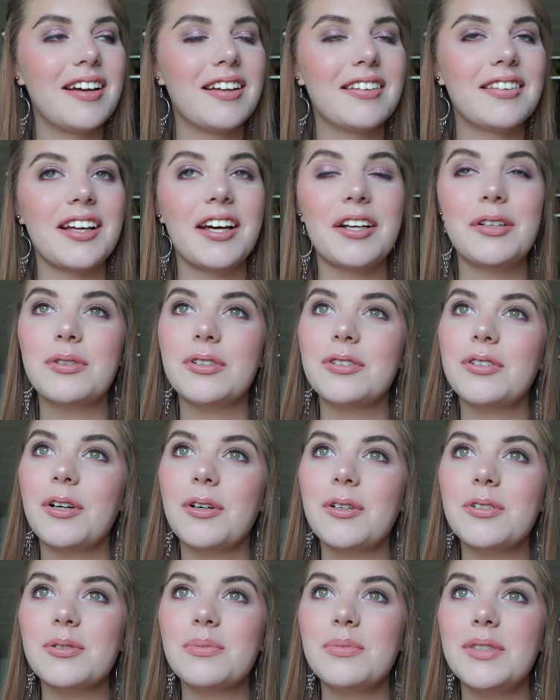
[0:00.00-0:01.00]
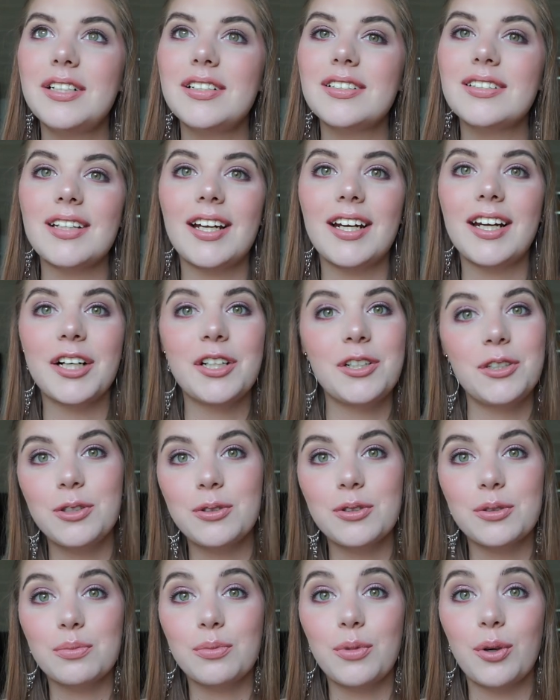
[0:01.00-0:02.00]
and that also means that I can
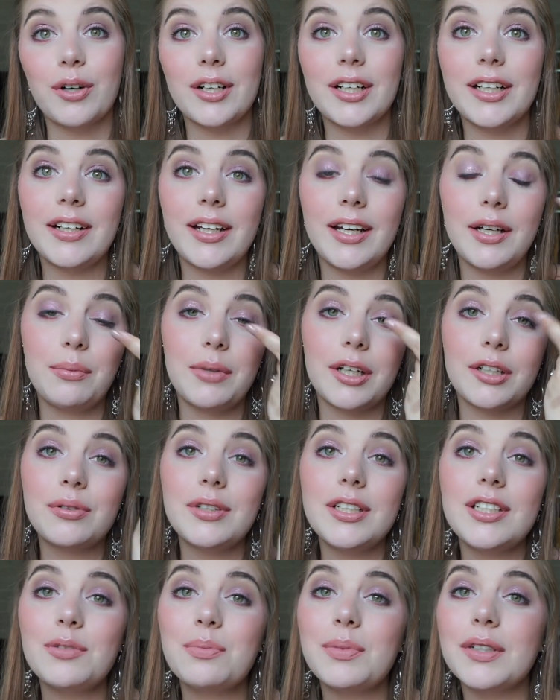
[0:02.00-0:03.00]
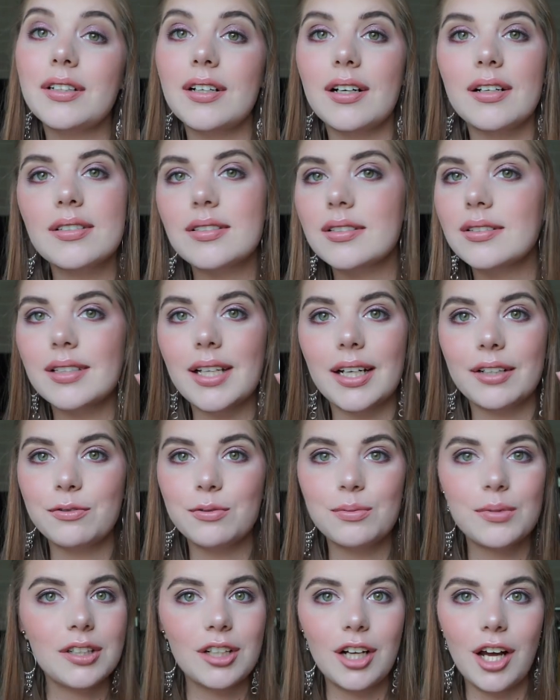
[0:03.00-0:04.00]
use more glitter in my crease because that
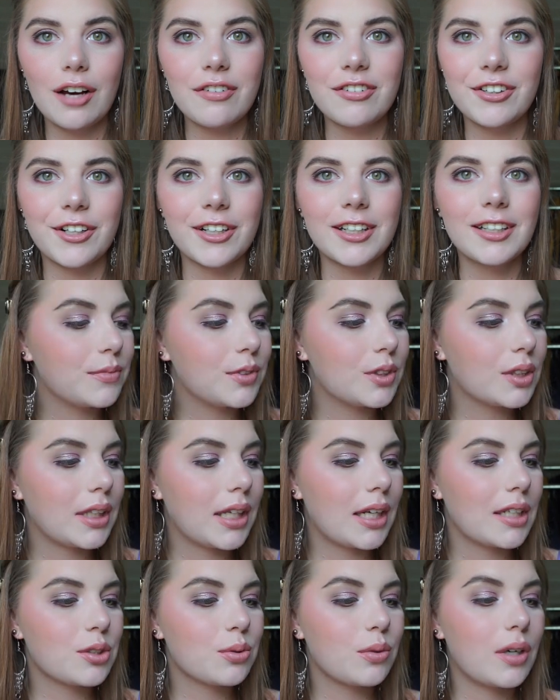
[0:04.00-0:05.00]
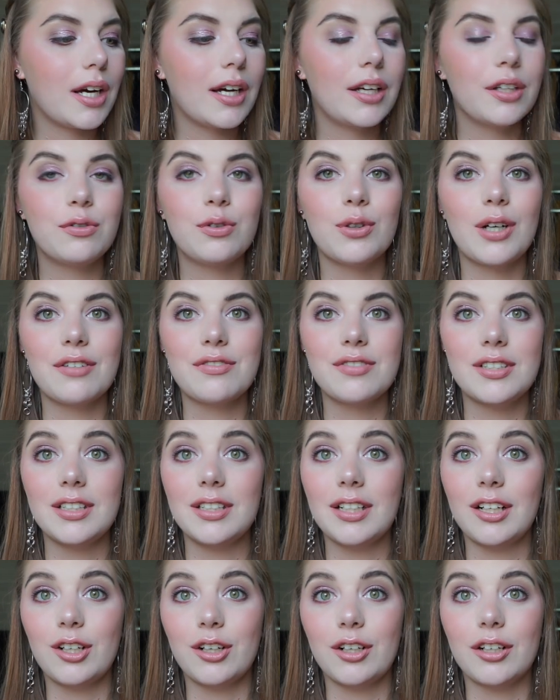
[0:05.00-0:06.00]
will cover it. So that's why if you have
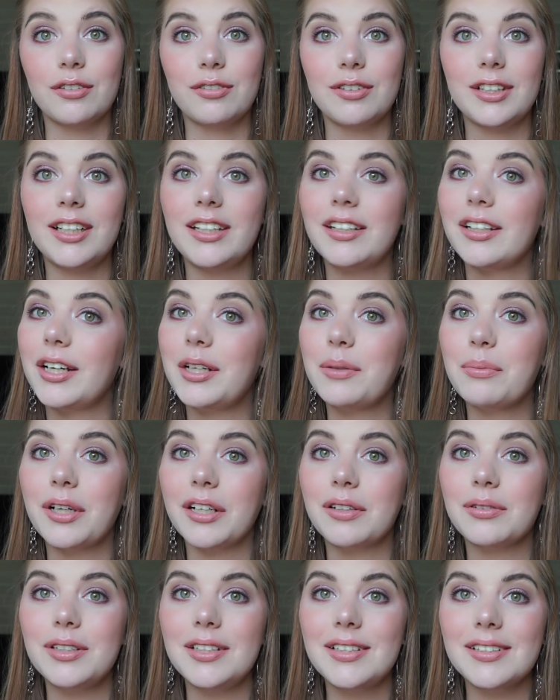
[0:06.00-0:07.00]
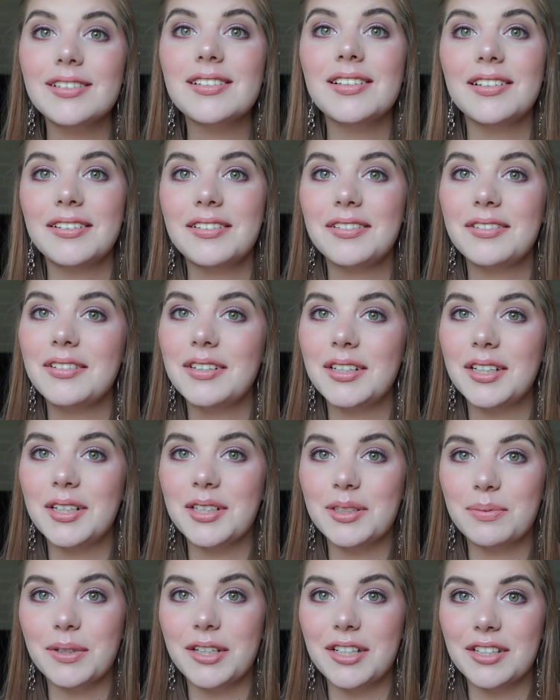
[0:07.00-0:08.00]
seen a lot of glitter in my crease, it
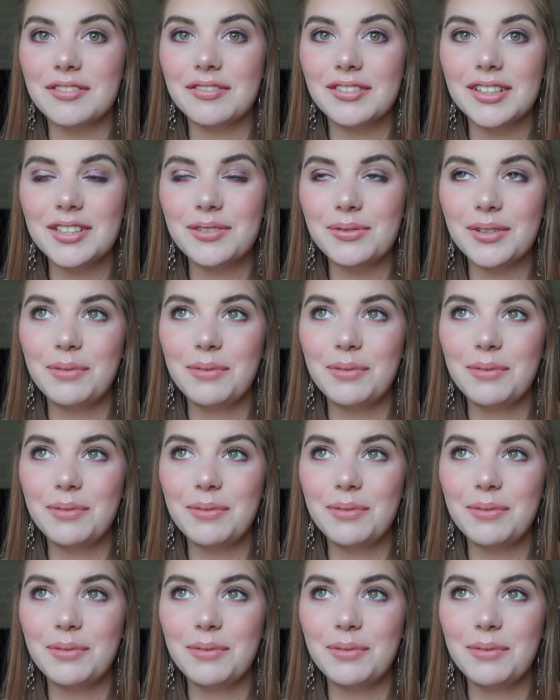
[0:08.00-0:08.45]
is because of this